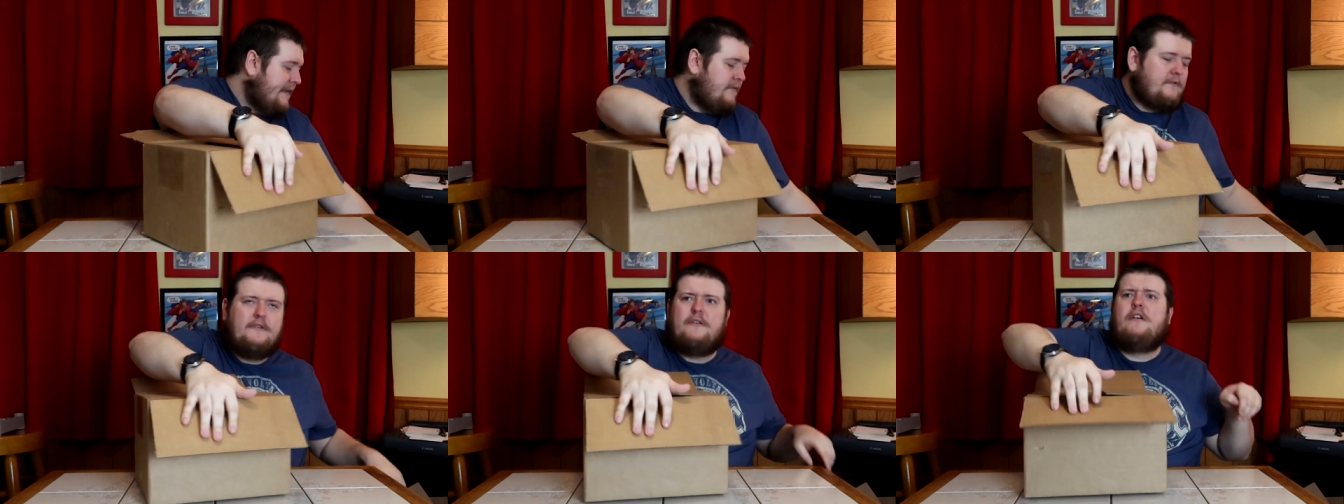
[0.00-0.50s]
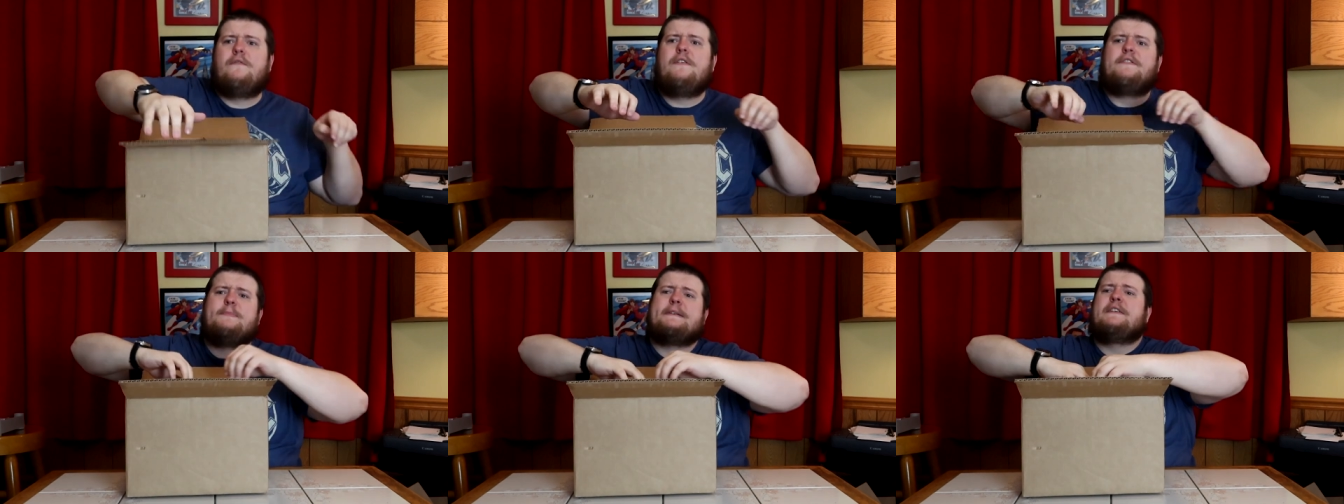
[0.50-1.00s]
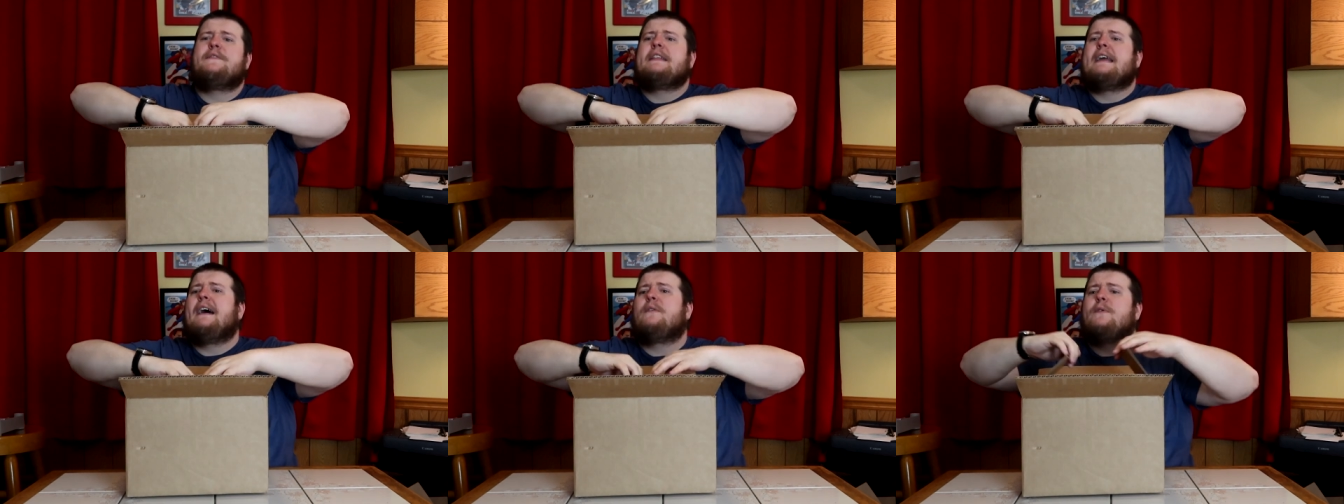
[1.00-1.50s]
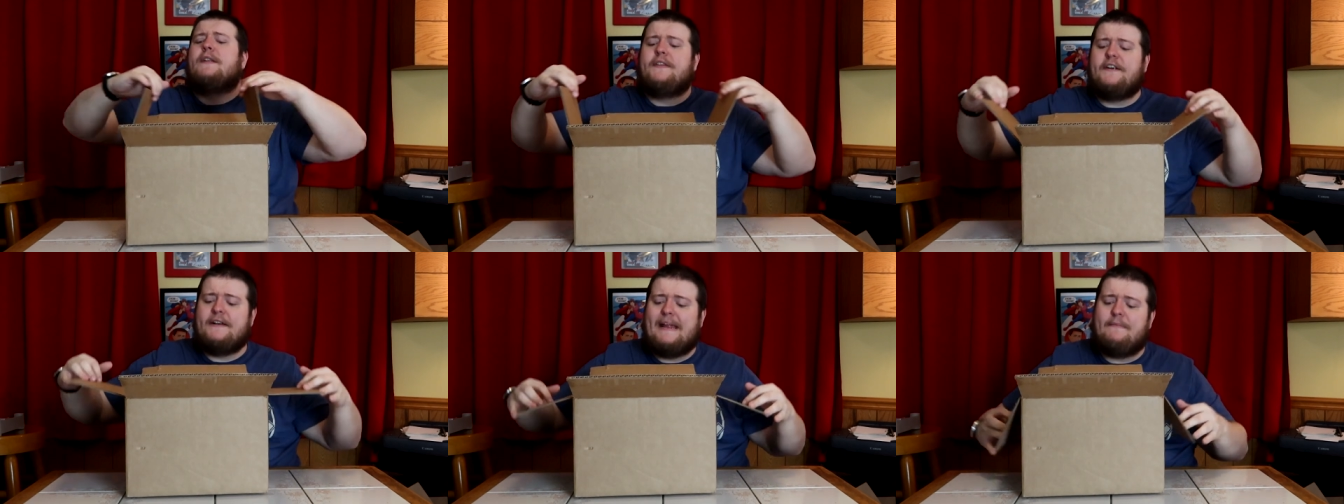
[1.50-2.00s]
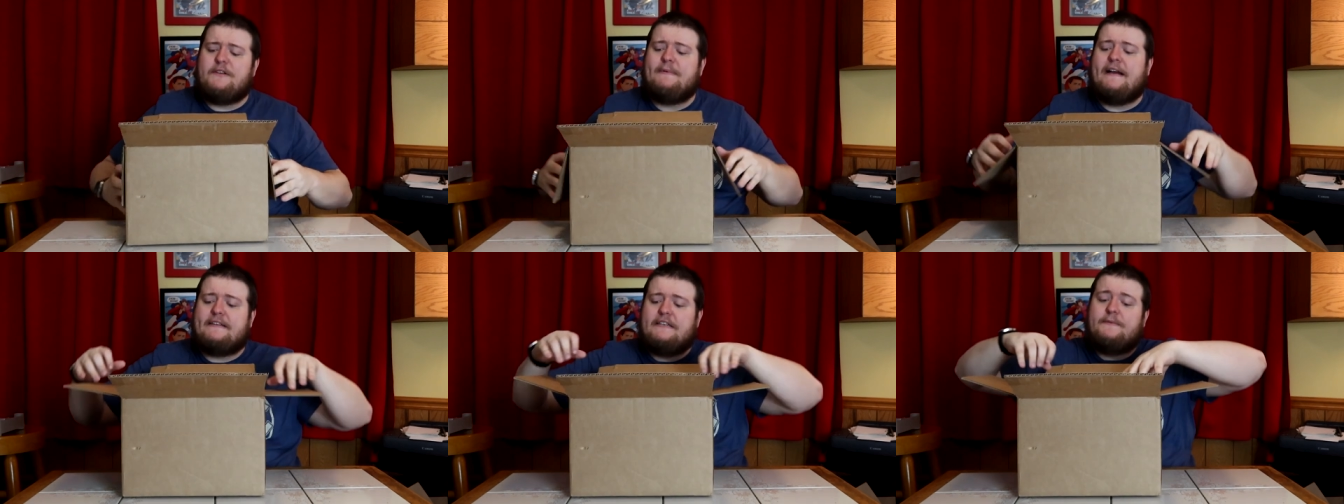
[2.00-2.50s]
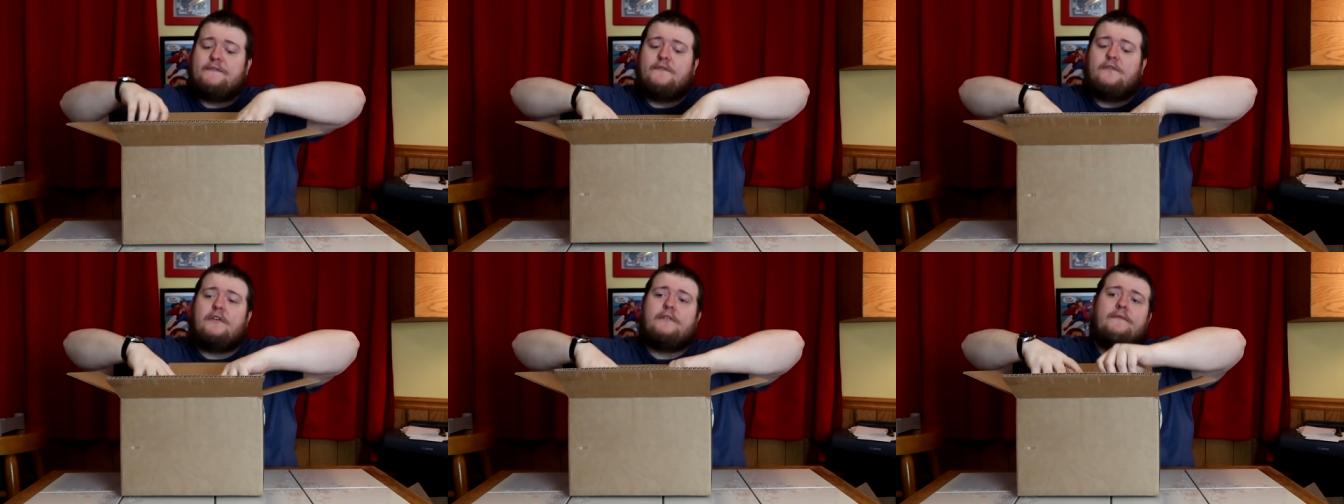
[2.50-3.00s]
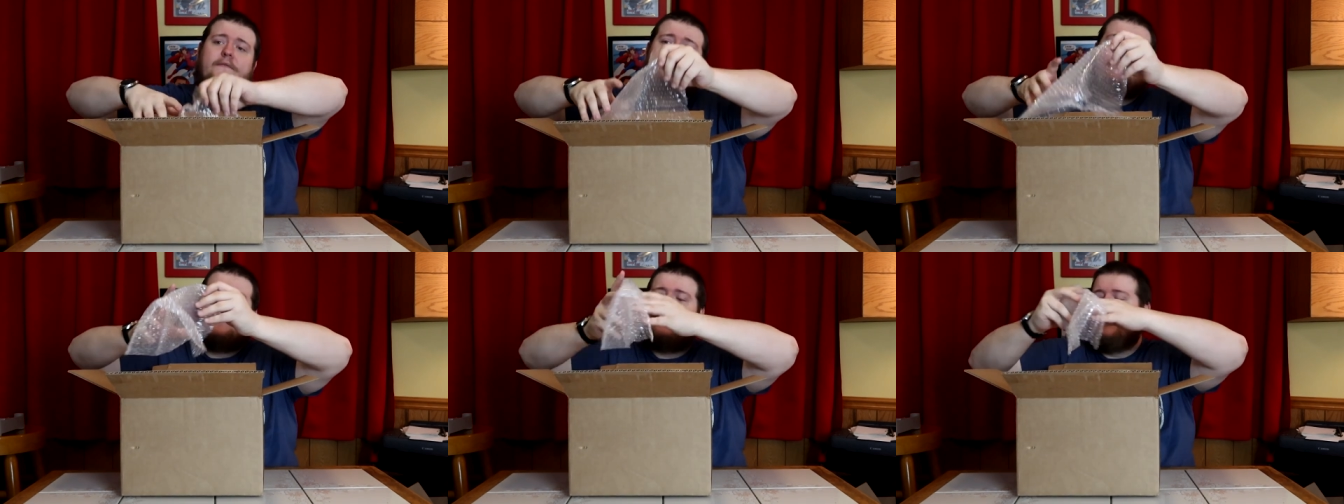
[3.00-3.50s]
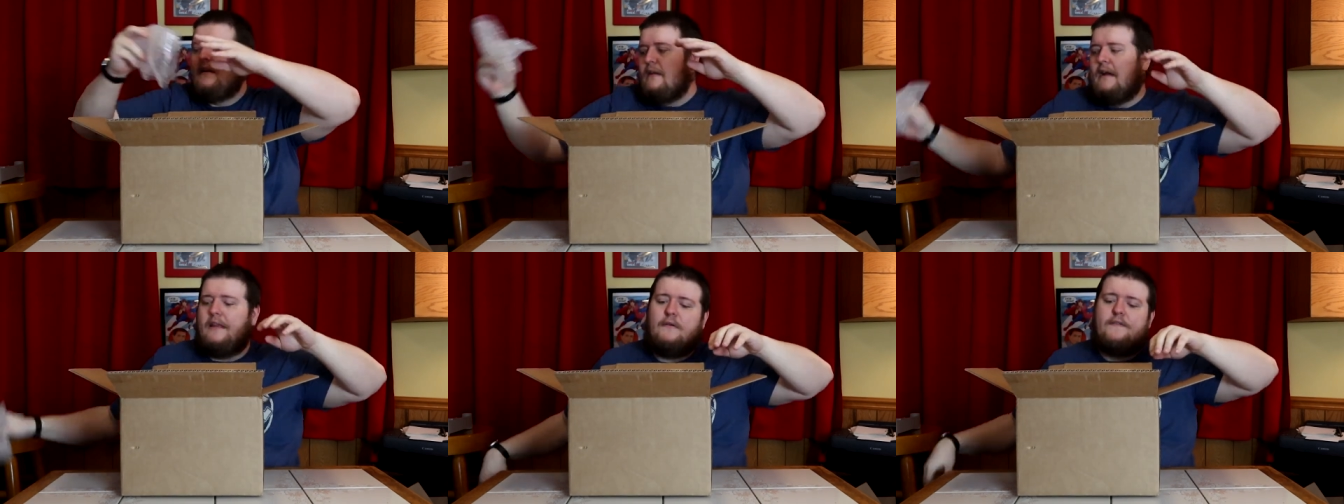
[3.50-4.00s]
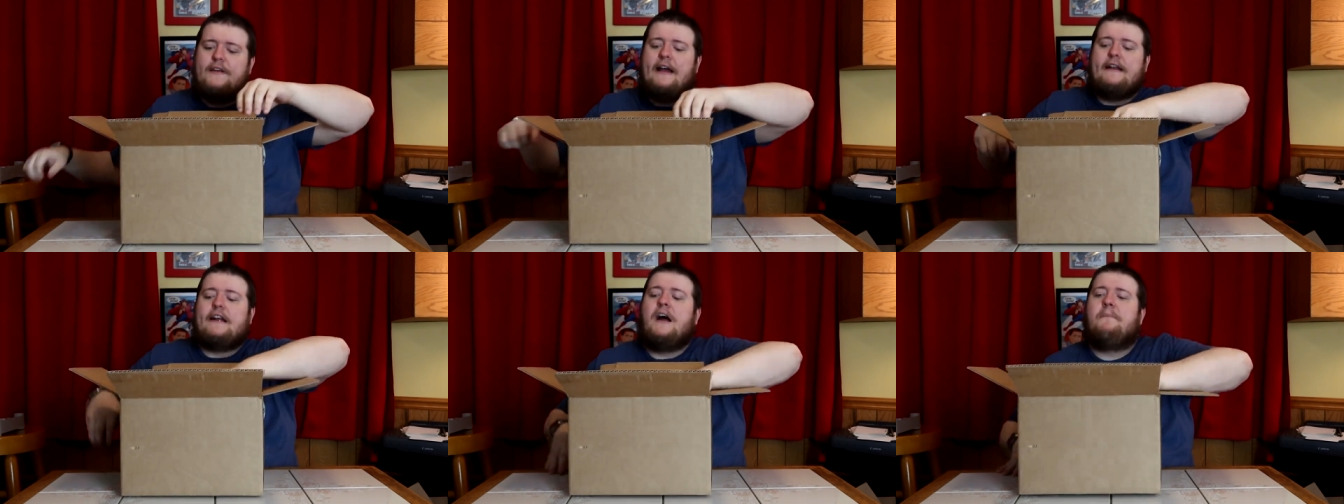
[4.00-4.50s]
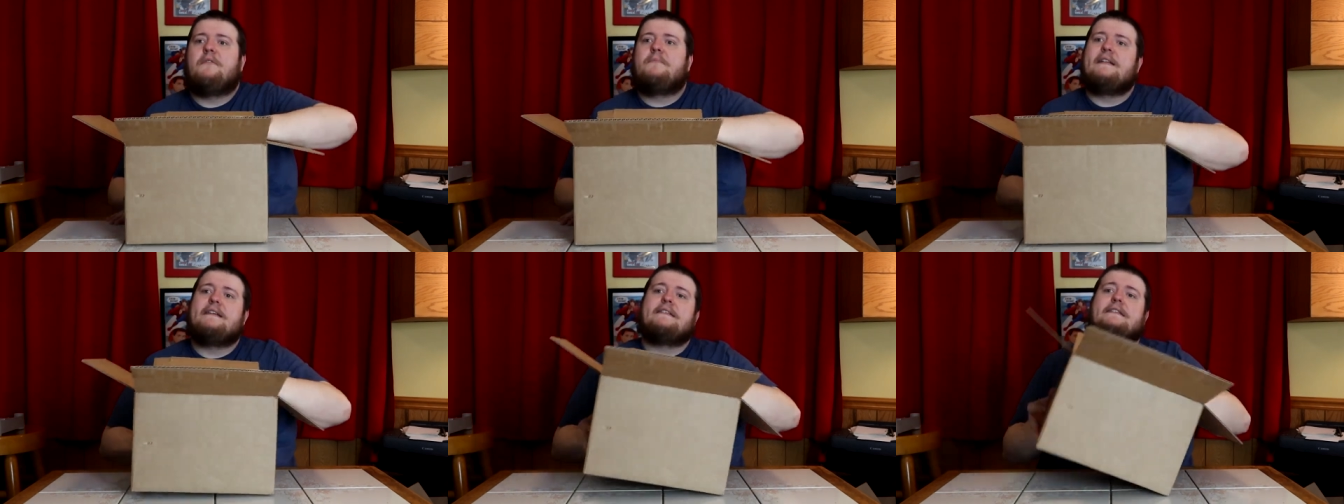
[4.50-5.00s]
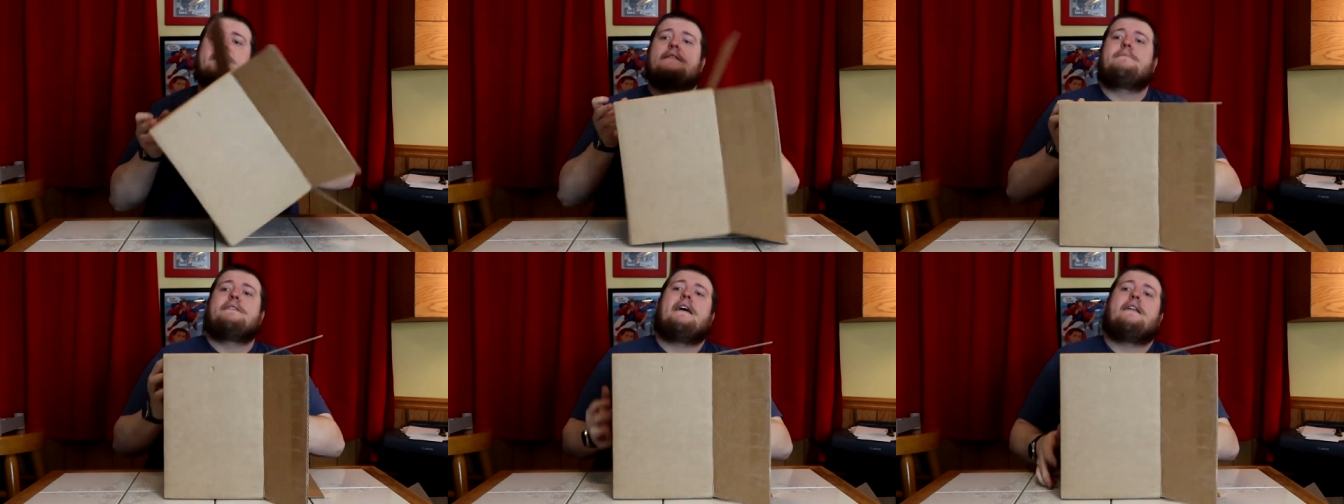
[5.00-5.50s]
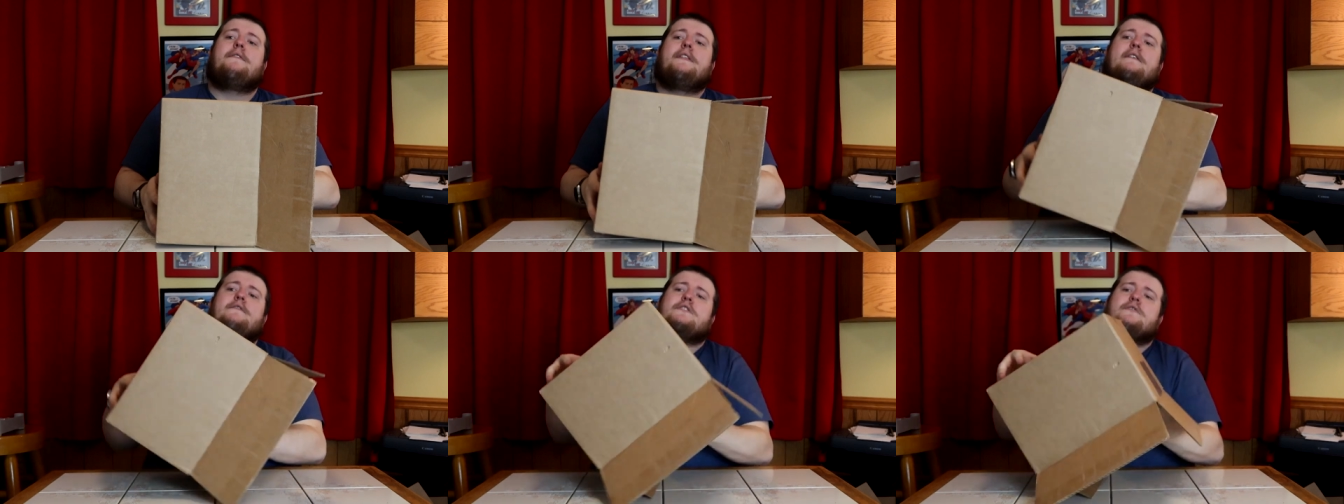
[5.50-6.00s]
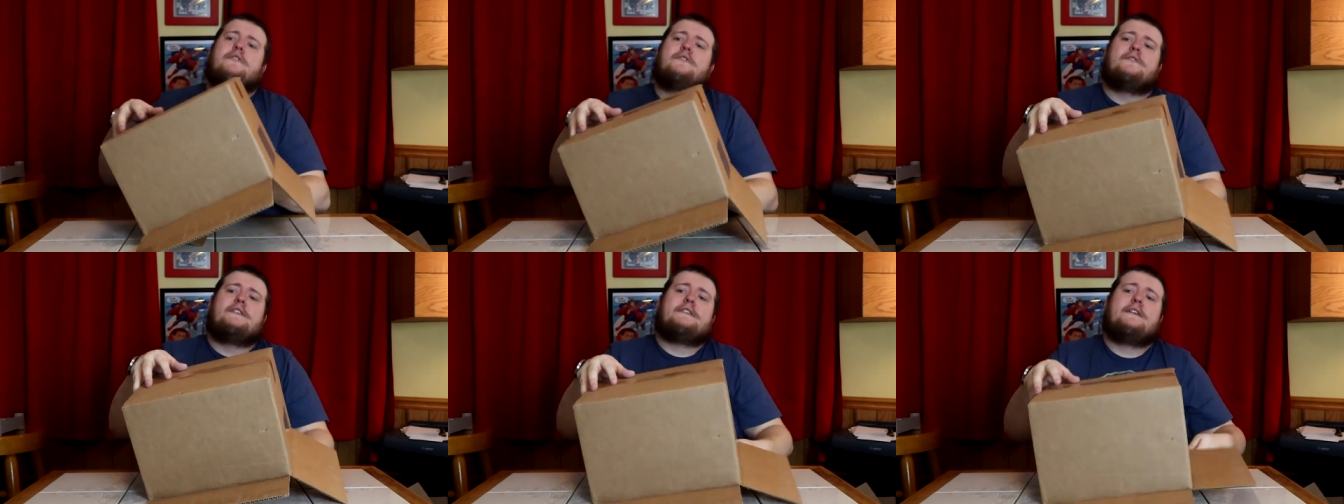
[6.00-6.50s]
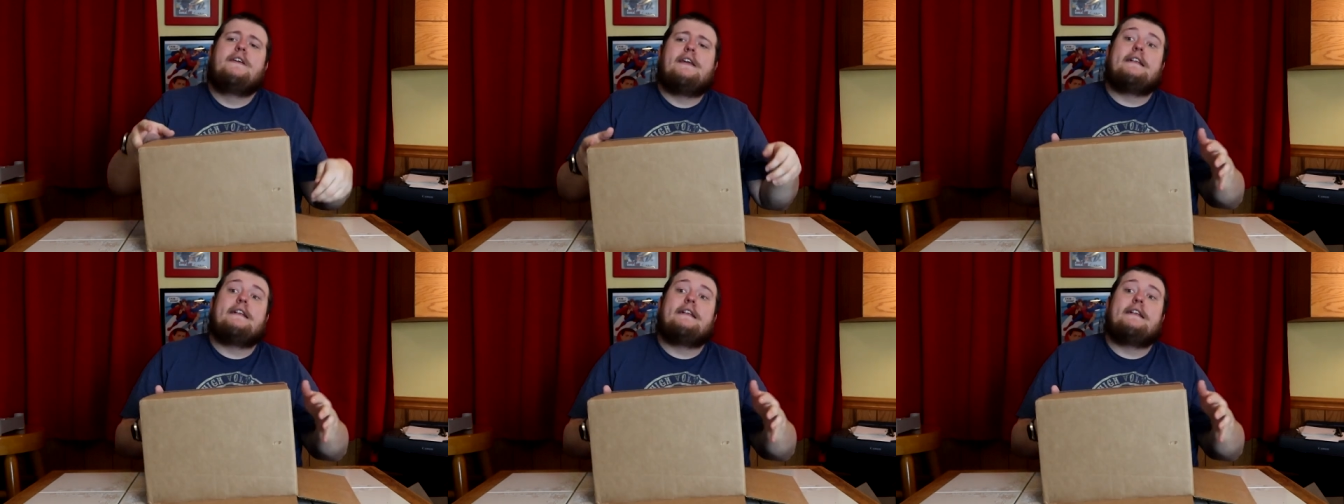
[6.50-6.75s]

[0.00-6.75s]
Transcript: I don't know if we've specifically gotten one of their damaged boxes before. I know we've gotten a couple places, but I don't think it was Chronotoys.